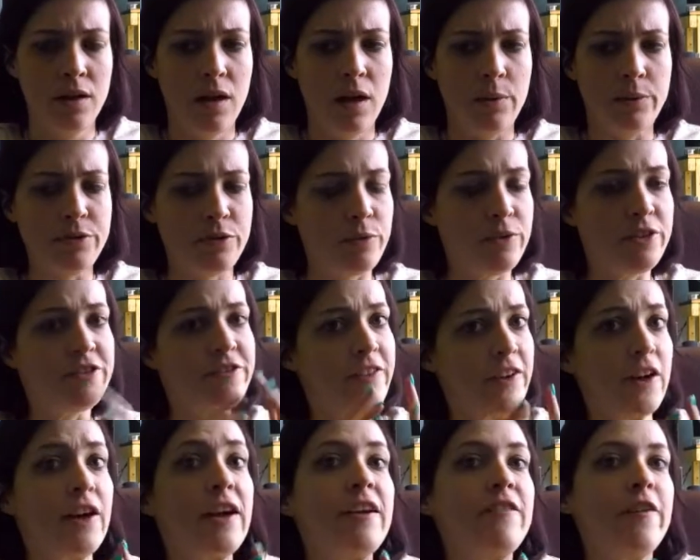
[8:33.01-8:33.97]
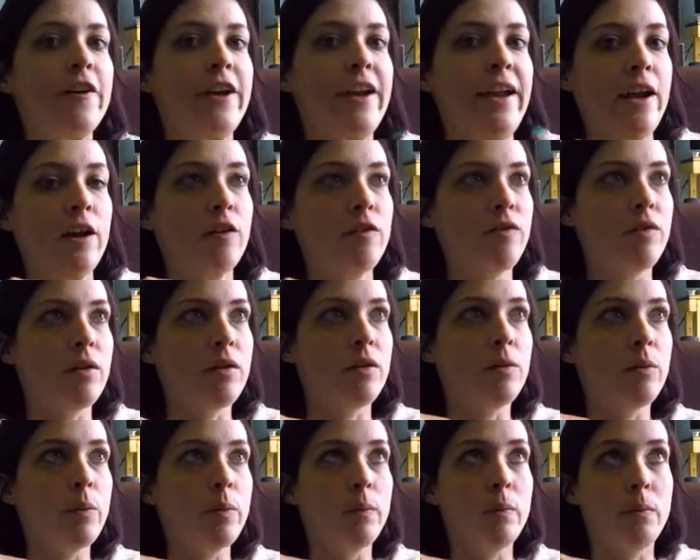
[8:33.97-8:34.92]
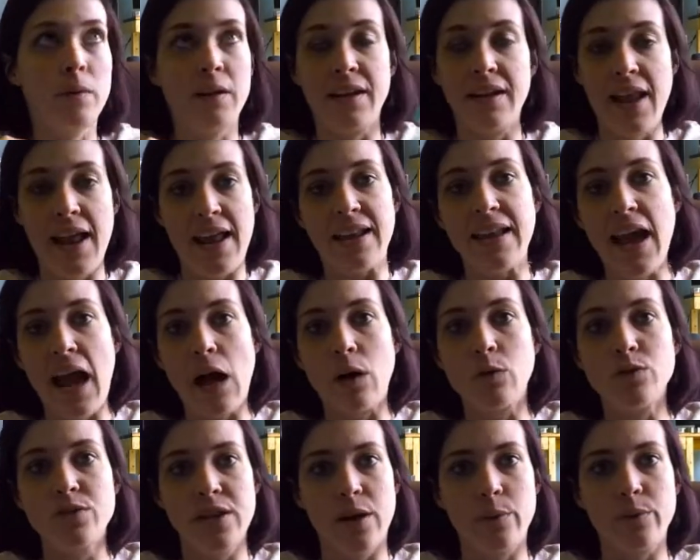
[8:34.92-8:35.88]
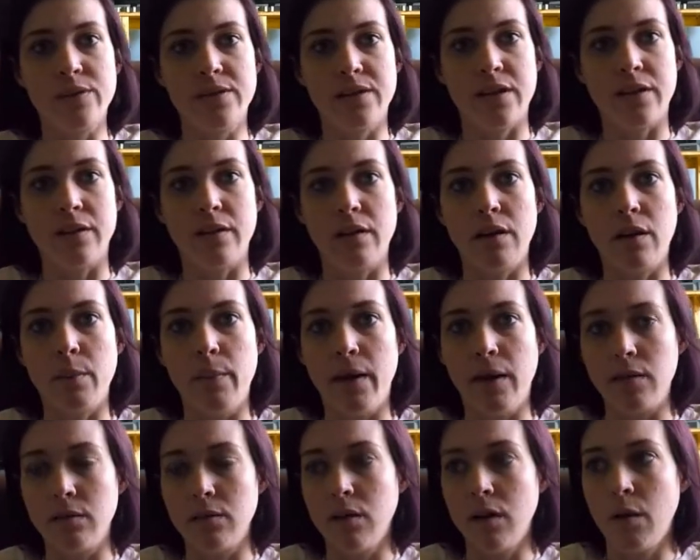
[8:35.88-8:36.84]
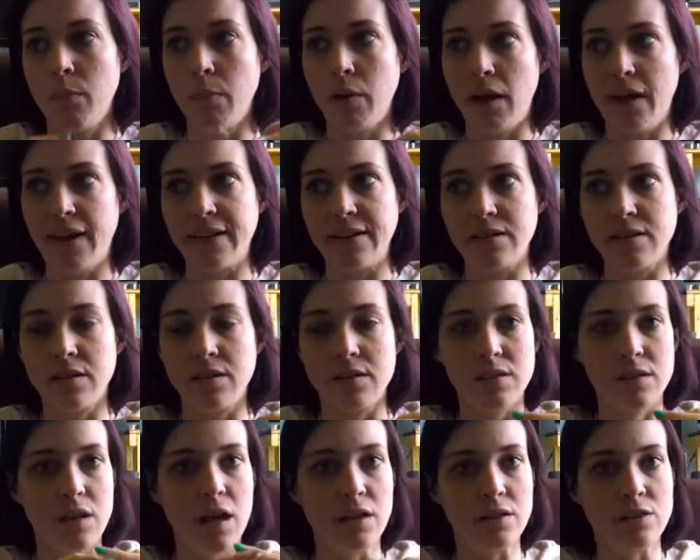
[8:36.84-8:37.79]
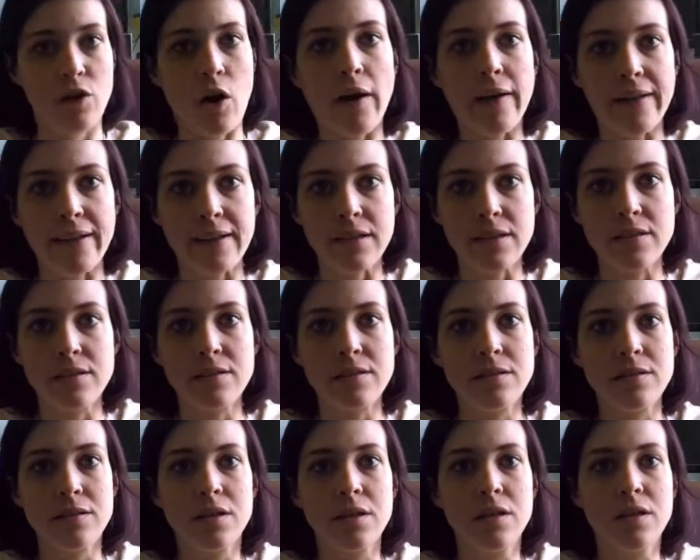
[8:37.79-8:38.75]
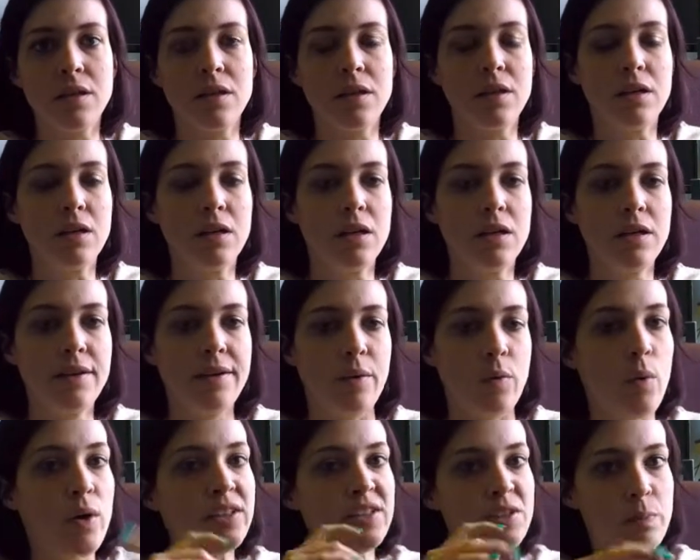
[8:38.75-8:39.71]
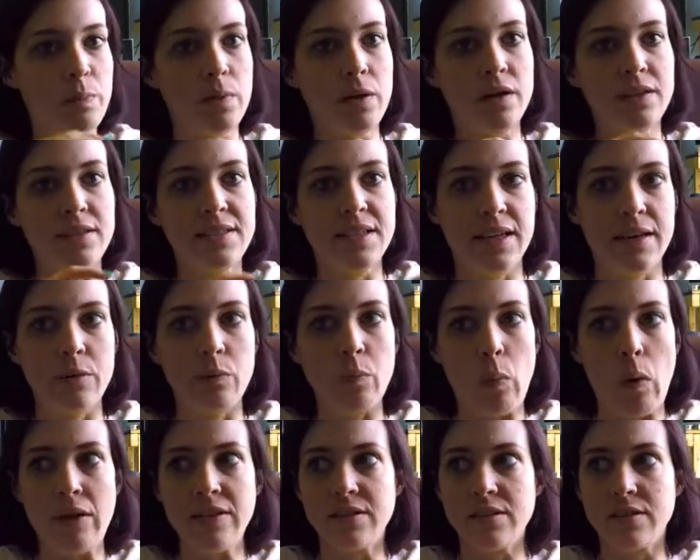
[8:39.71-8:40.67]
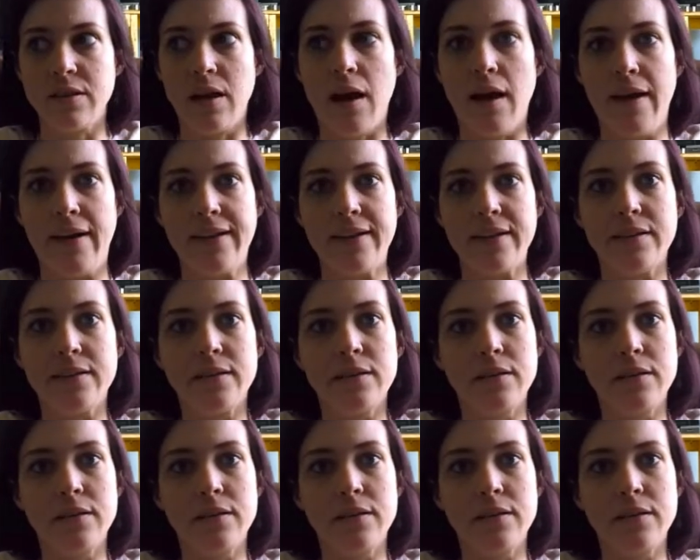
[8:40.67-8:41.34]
I was always very, very careful in any house I was in about appliances, electronics, what's plugged in, what's not.